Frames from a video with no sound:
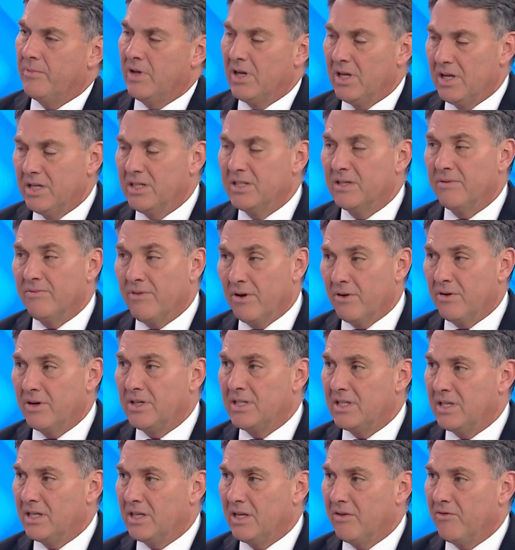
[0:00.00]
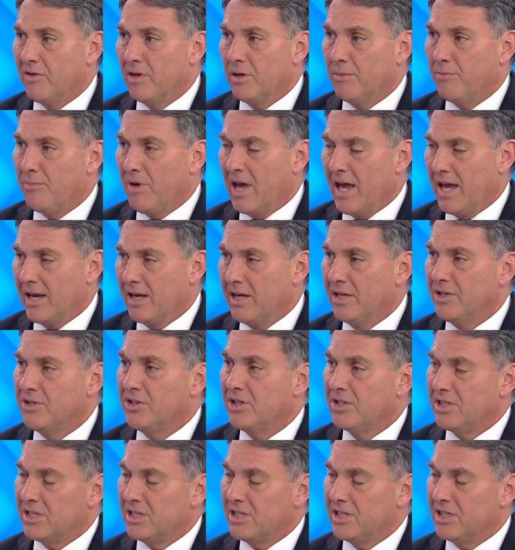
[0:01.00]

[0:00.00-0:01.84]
It is a very significant package.